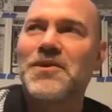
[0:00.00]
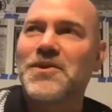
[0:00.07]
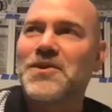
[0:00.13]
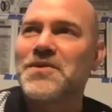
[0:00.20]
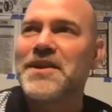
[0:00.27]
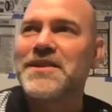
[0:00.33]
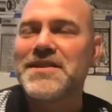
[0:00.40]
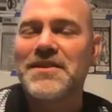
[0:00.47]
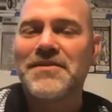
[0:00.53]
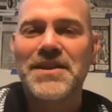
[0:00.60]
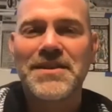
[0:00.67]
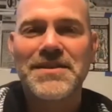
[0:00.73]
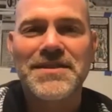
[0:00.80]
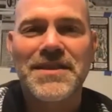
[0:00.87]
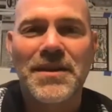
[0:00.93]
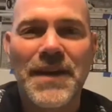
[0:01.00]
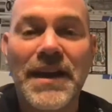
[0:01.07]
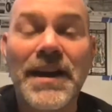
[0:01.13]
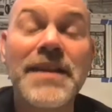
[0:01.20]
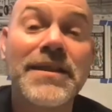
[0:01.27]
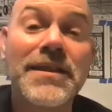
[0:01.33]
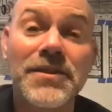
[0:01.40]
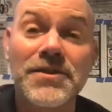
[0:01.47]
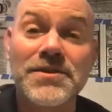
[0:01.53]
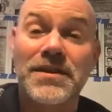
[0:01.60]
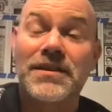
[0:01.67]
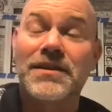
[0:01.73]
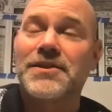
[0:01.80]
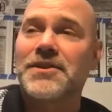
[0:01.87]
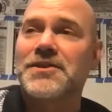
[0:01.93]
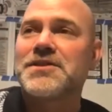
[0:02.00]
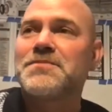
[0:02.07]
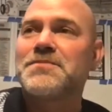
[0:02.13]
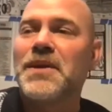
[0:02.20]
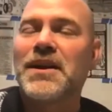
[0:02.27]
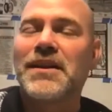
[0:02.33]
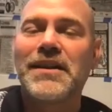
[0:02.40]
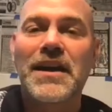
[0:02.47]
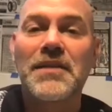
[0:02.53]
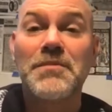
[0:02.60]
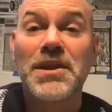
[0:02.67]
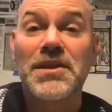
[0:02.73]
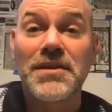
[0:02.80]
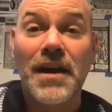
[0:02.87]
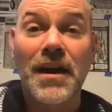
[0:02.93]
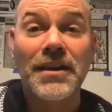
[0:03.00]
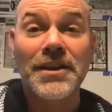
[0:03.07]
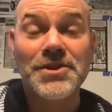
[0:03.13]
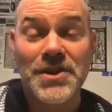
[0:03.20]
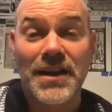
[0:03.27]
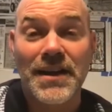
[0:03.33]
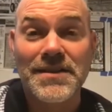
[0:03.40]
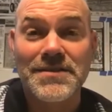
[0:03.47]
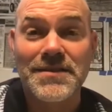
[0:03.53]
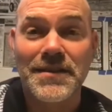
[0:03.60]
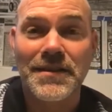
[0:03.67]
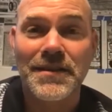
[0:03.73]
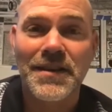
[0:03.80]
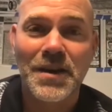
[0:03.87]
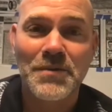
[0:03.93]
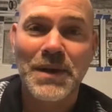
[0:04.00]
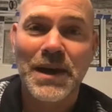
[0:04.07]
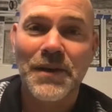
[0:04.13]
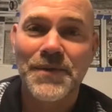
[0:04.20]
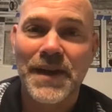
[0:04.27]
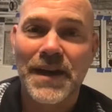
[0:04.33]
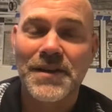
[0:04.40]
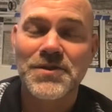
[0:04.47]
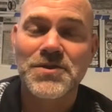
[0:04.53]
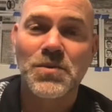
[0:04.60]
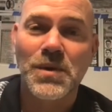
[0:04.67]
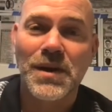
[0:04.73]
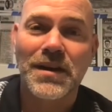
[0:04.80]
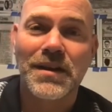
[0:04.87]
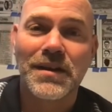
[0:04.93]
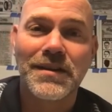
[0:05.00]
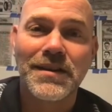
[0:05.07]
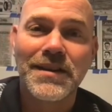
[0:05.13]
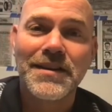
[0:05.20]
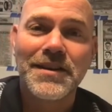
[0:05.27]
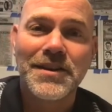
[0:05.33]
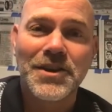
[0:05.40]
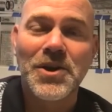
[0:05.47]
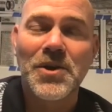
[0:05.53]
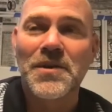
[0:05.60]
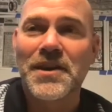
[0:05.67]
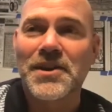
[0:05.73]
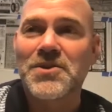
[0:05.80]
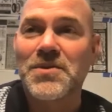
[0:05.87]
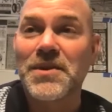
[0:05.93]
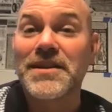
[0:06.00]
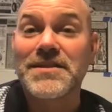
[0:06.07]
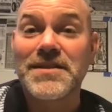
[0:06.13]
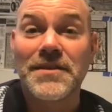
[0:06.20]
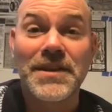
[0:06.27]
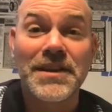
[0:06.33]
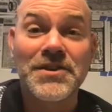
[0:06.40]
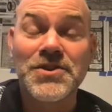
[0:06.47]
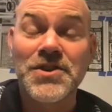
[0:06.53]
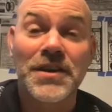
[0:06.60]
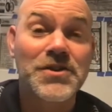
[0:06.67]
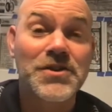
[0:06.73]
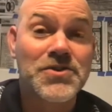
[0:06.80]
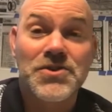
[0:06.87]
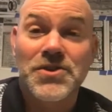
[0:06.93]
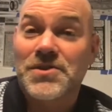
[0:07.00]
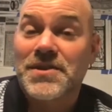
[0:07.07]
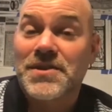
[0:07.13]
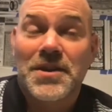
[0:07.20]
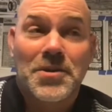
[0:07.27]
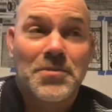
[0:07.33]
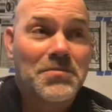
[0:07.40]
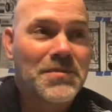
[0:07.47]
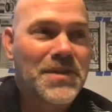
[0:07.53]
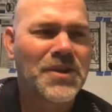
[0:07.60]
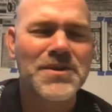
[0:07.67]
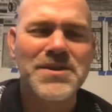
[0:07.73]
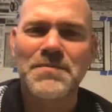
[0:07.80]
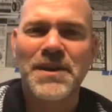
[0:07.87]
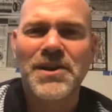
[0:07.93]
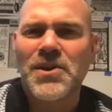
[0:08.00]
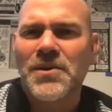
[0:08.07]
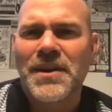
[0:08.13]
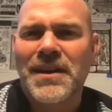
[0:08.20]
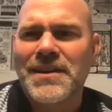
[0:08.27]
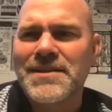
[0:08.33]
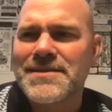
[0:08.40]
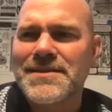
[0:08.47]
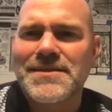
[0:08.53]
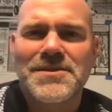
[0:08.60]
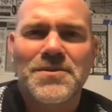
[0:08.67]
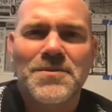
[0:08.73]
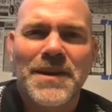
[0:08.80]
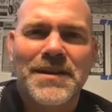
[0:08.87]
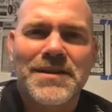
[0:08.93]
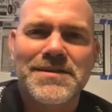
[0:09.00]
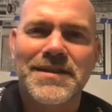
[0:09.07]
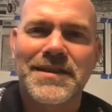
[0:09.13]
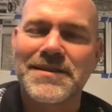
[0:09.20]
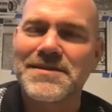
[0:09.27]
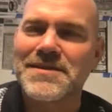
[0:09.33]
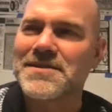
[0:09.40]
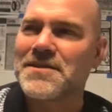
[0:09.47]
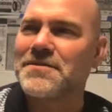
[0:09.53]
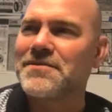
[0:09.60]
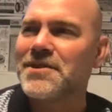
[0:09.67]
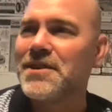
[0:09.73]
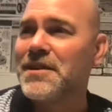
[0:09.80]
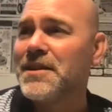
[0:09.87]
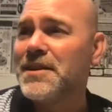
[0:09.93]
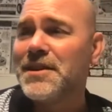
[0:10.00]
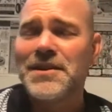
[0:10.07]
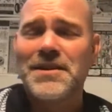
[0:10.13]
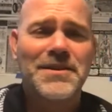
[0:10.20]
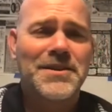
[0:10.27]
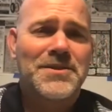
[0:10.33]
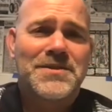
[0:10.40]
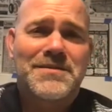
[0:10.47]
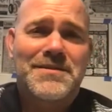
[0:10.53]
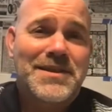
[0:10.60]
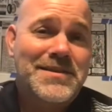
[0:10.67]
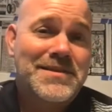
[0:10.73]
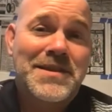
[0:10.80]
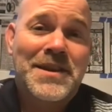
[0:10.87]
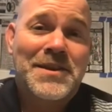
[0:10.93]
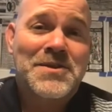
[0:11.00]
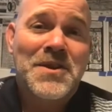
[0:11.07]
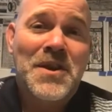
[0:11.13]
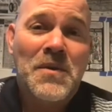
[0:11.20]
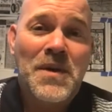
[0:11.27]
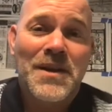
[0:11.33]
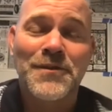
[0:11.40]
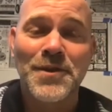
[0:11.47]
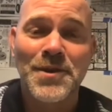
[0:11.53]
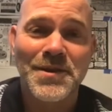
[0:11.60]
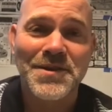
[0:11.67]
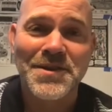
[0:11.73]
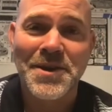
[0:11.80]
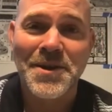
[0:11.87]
the creativity has come, and I think there's been a lot of mythologizing about that as well. That creativity does just come. It's been going on since the Renaissance, as if this takes no effort.